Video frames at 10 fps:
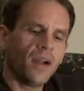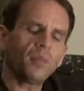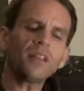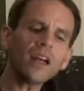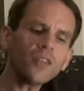But
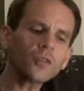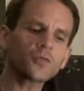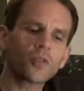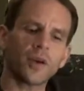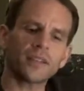a lot of those
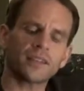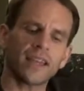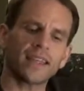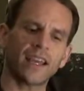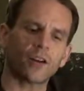requests I
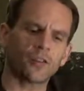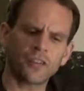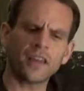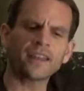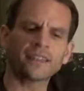get are
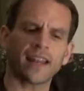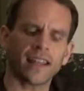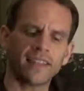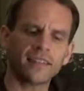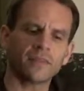things that I
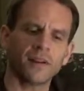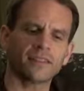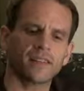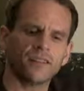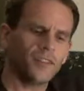think to
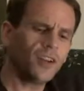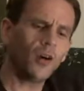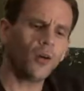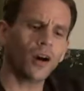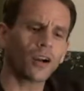myself, you
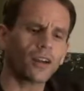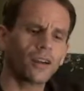know, a